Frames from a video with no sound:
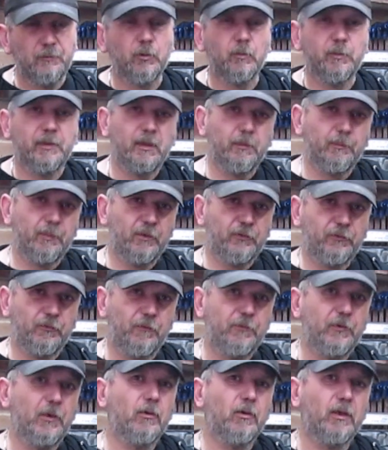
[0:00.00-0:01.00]
normally a best for
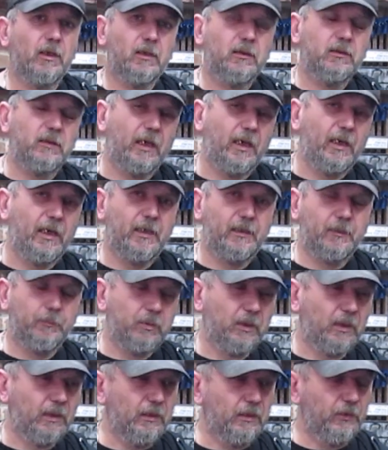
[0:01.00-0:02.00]
viewer and a
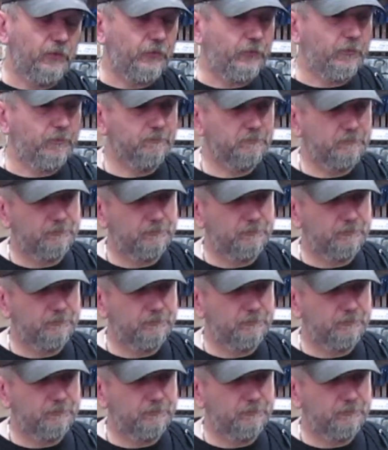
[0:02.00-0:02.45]
playlist.